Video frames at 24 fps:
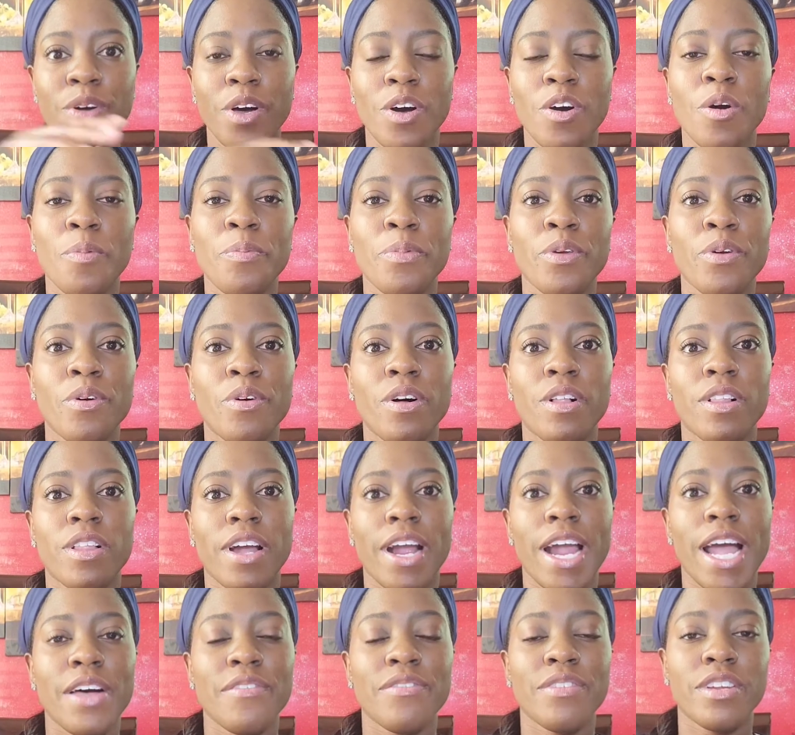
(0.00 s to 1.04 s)
I hope you all are
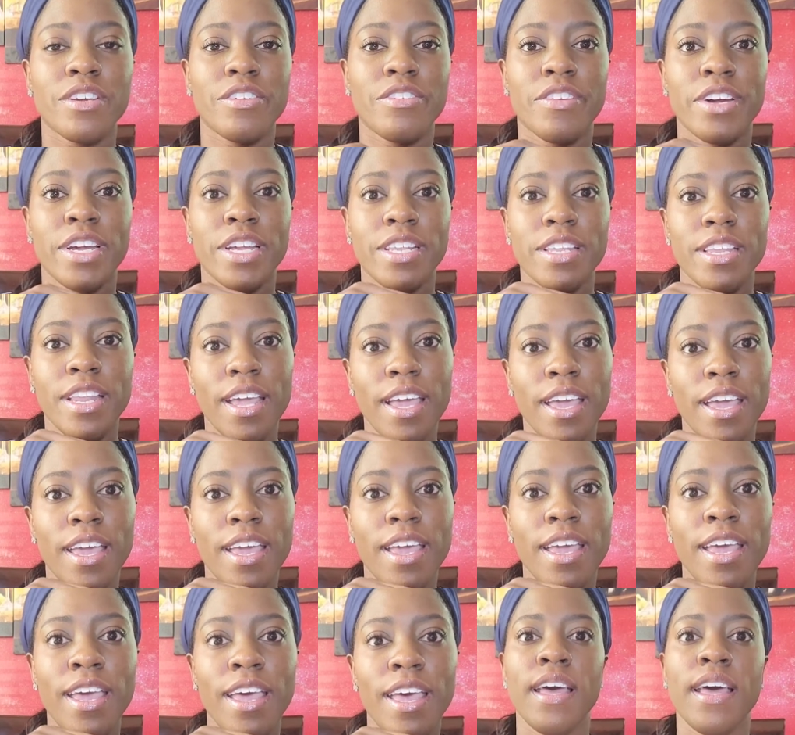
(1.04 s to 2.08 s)
having a great day.